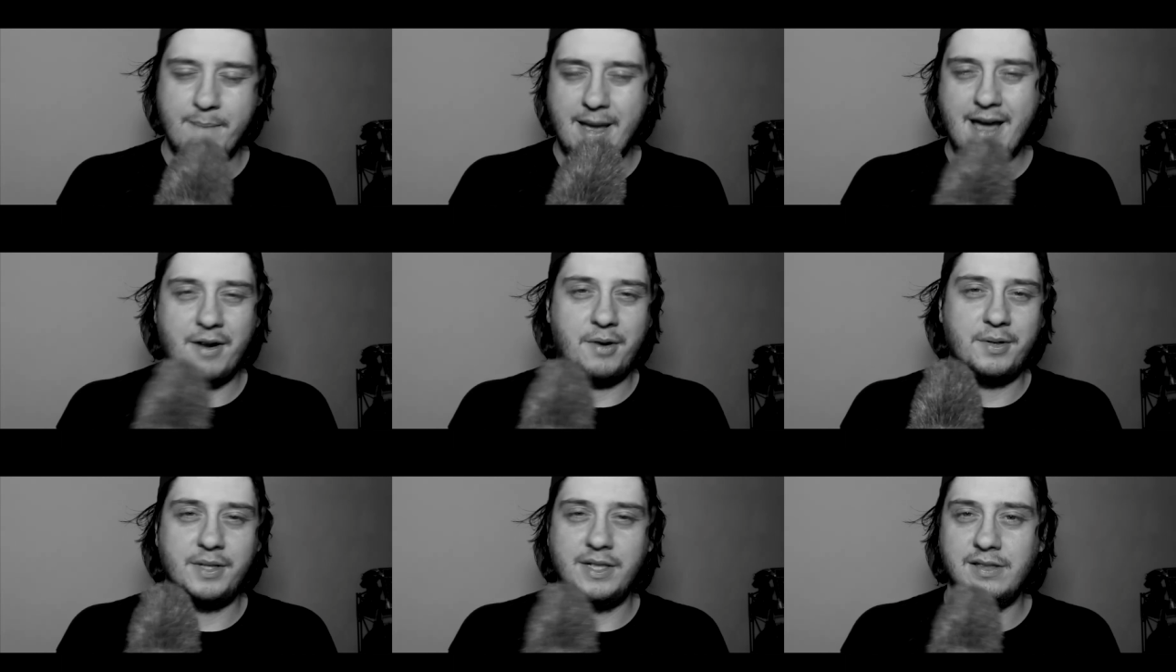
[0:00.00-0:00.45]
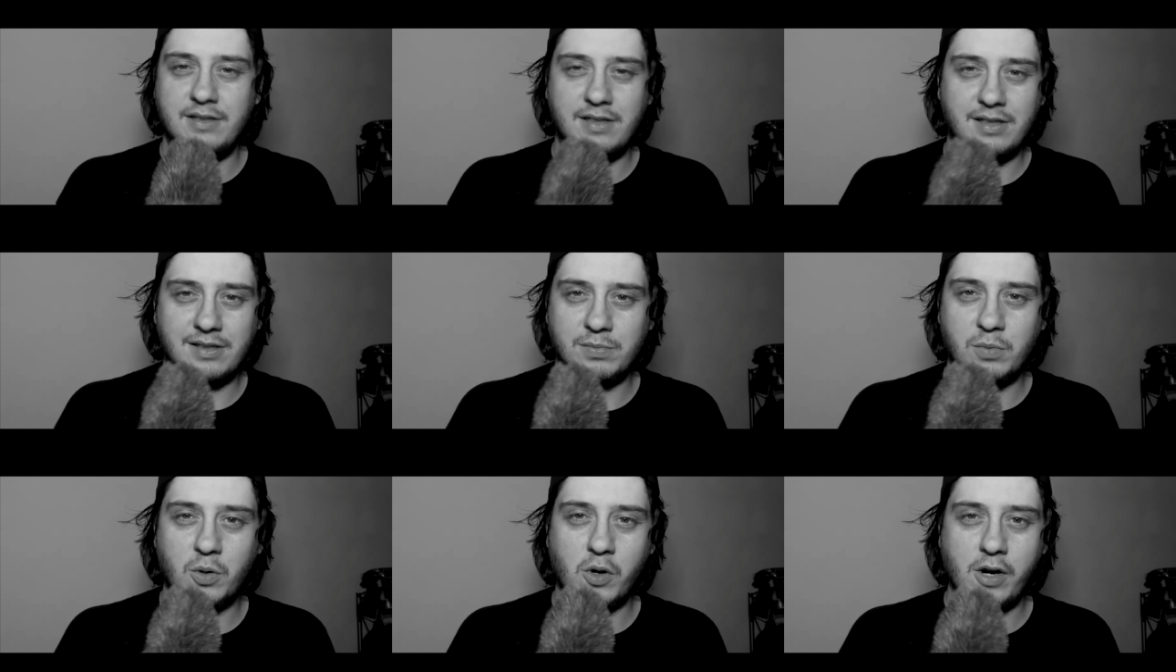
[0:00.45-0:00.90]
batteries
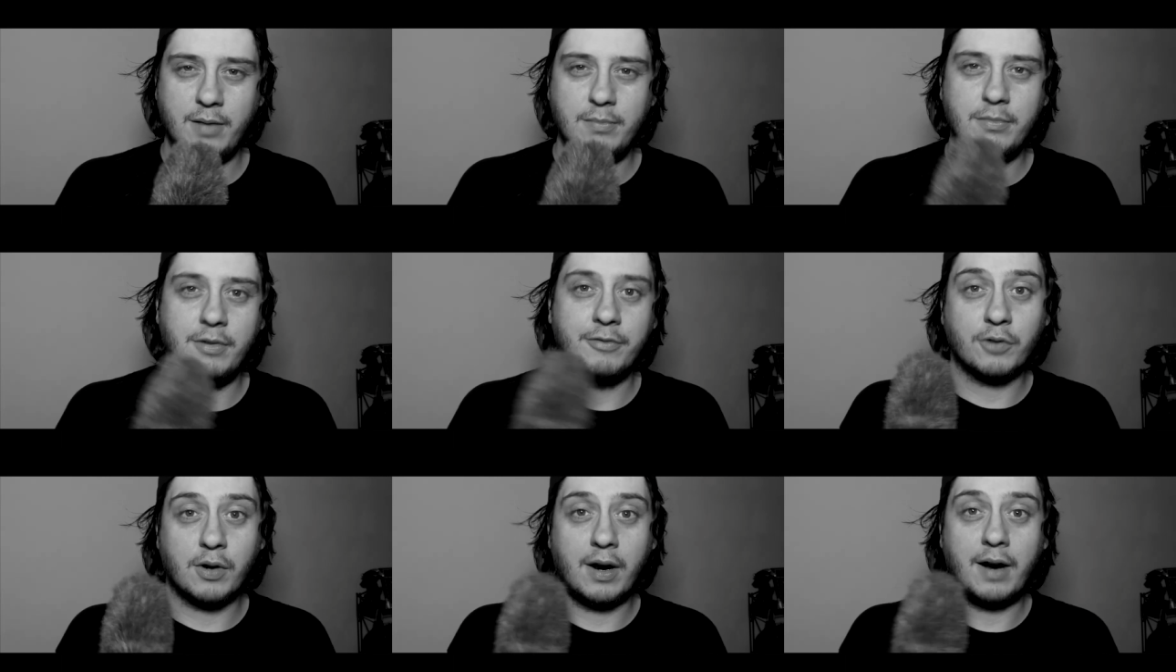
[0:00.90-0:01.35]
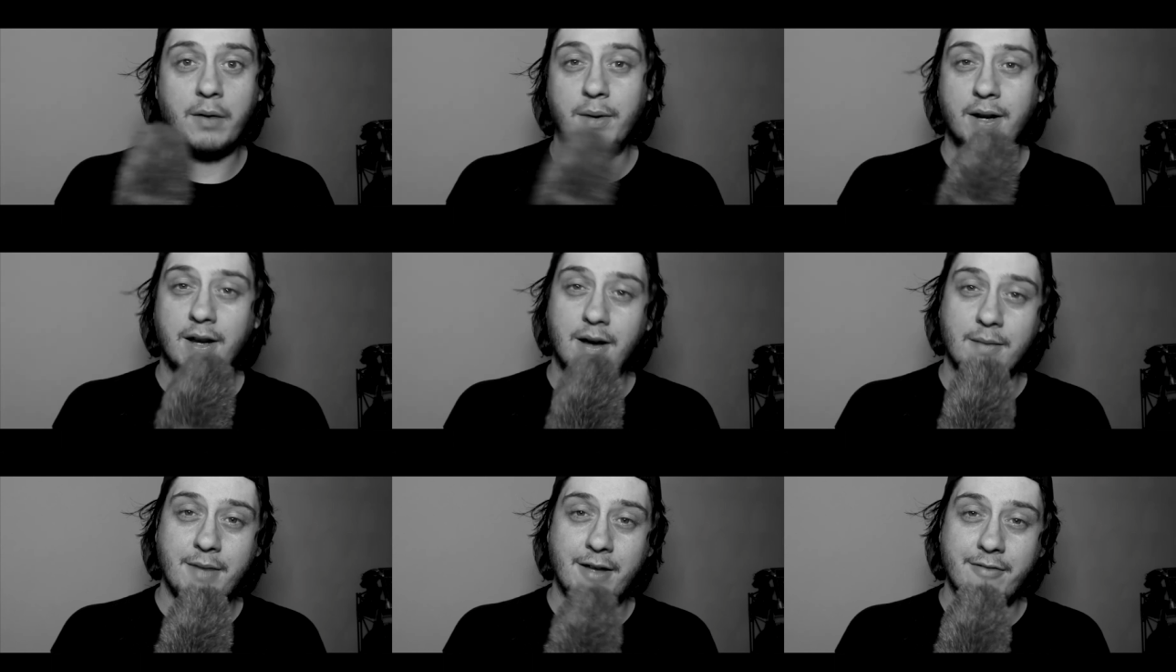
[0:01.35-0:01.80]
this morning before I
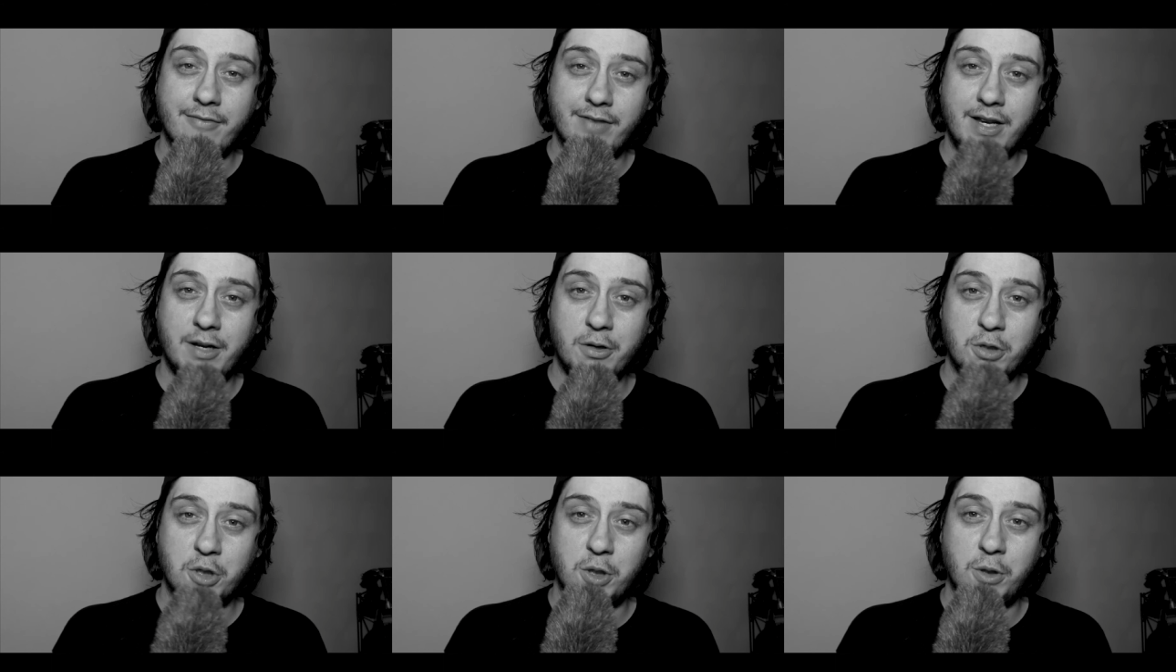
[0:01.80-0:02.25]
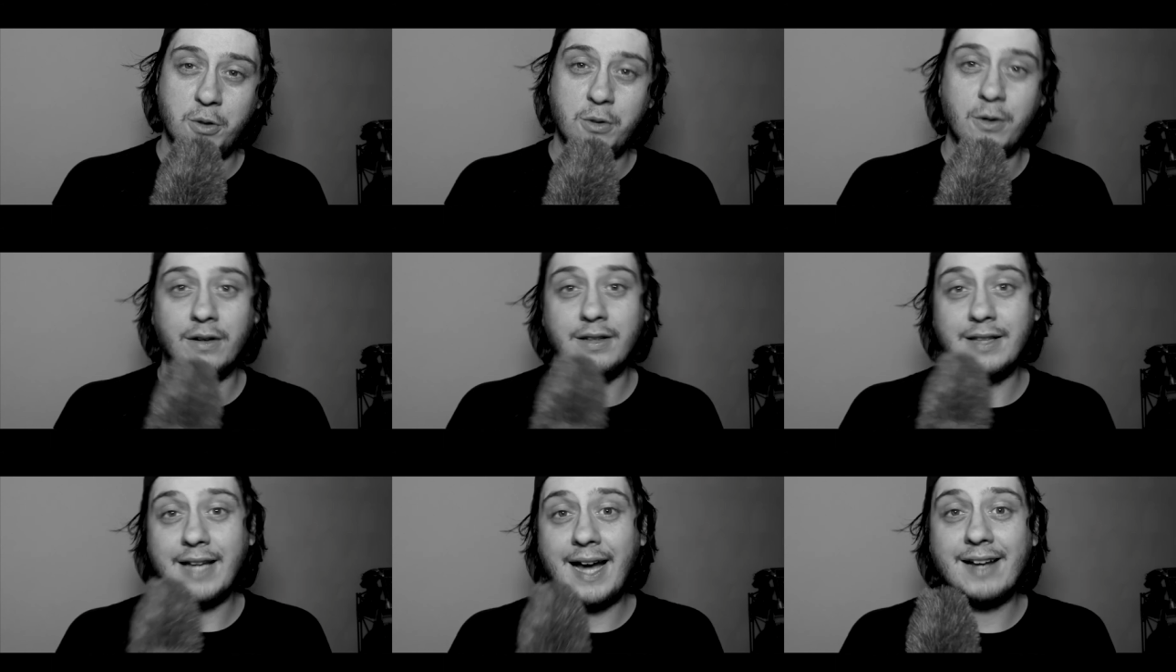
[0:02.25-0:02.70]
went on my video
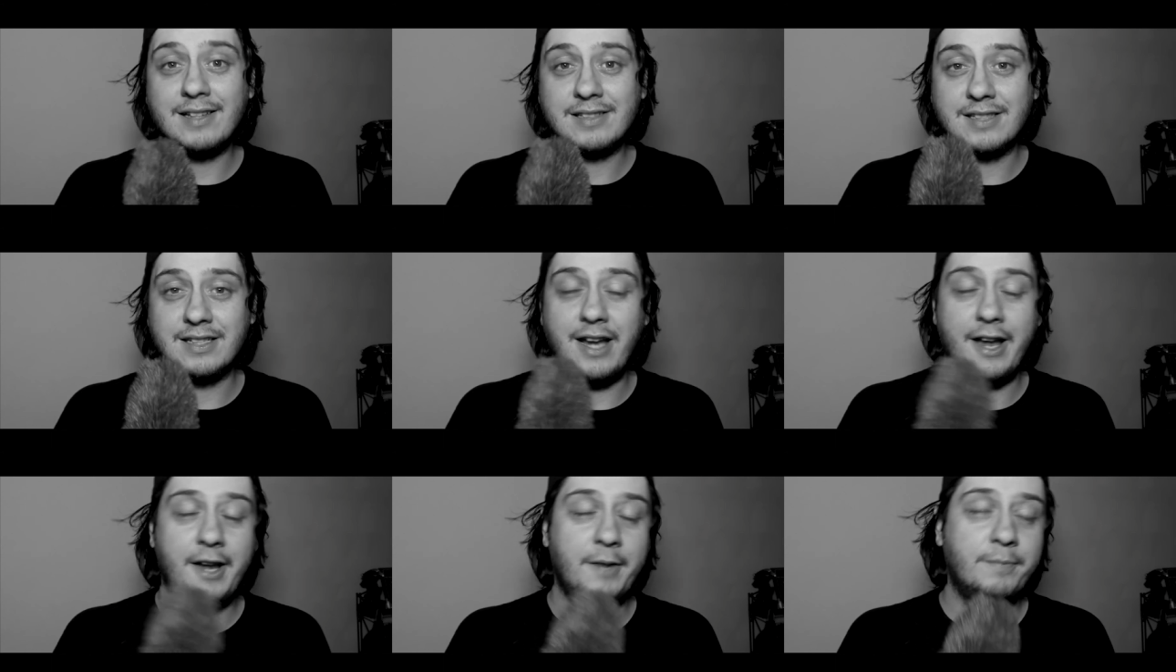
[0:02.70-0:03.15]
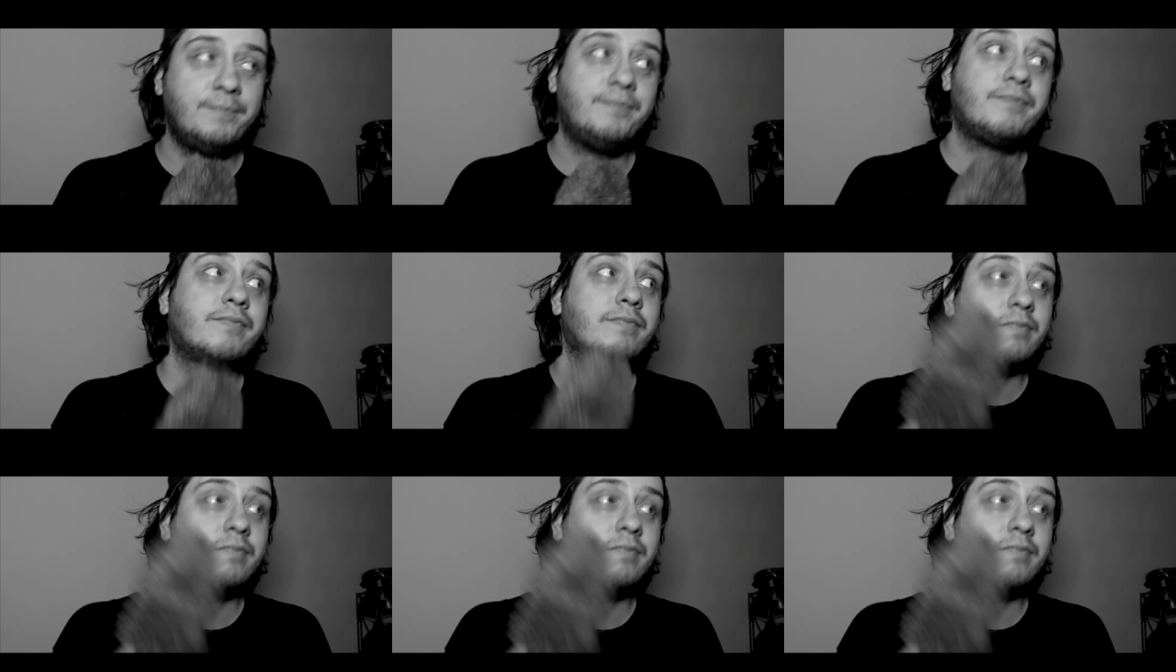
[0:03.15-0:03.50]
shoot or last night?